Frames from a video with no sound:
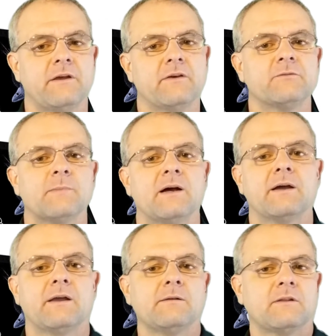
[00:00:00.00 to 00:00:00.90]
does
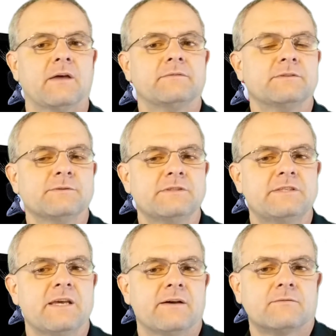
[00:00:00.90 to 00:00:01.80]
my Love to
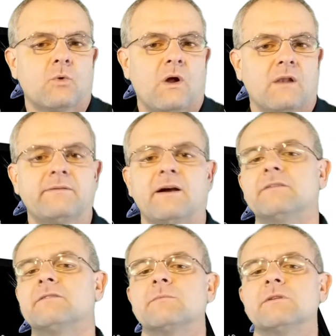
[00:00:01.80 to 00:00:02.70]
Dev
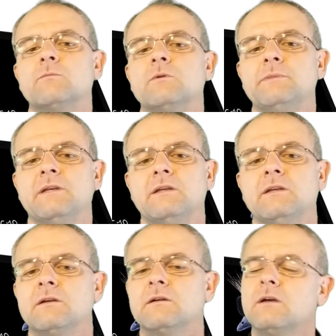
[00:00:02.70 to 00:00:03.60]
qualify as something that would
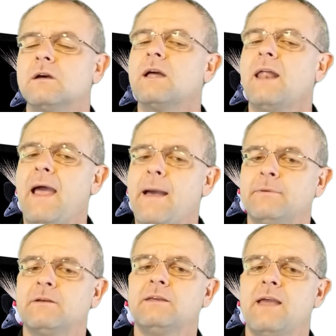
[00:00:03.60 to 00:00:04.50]
be an
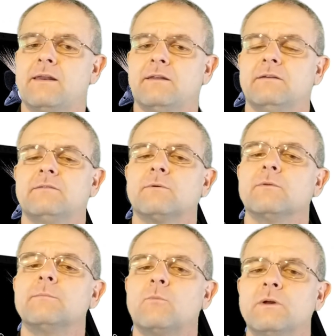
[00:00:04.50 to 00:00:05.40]
app candidate
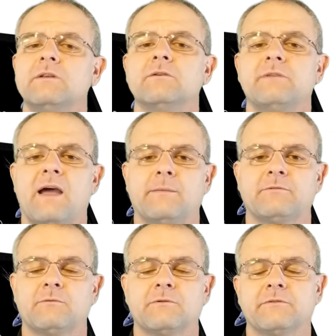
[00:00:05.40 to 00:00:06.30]
for the Windows
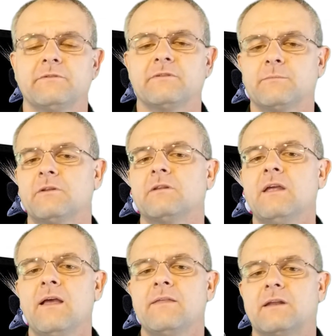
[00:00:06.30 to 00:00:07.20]
App Store? And this is
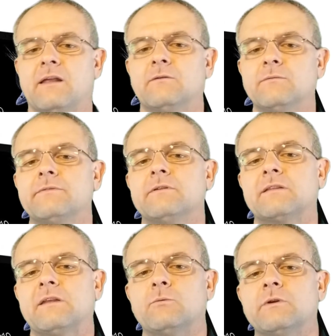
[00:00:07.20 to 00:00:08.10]
something that I don't
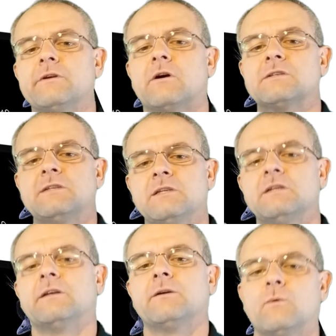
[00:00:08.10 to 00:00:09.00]
feel like they really
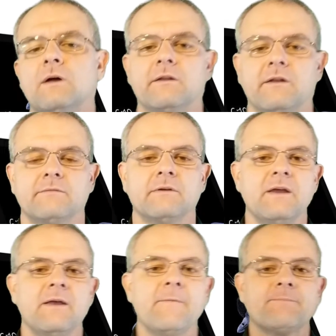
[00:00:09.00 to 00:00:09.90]
articulate well enough.
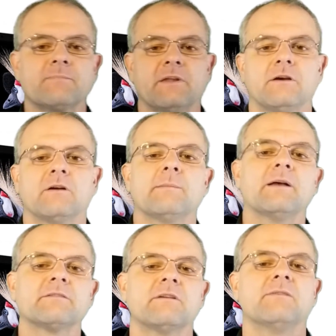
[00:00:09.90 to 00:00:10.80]
They talk
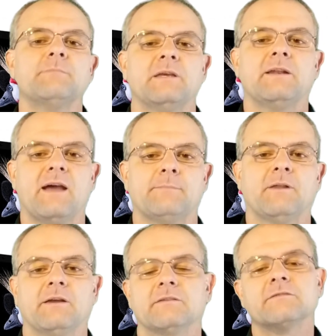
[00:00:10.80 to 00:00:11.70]
about stuff being
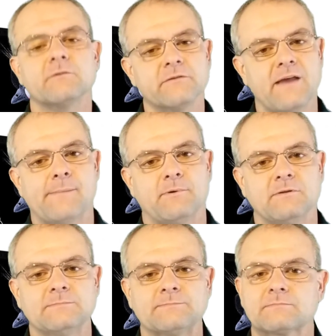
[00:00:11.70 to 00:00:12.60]
app-like, and so does Apple.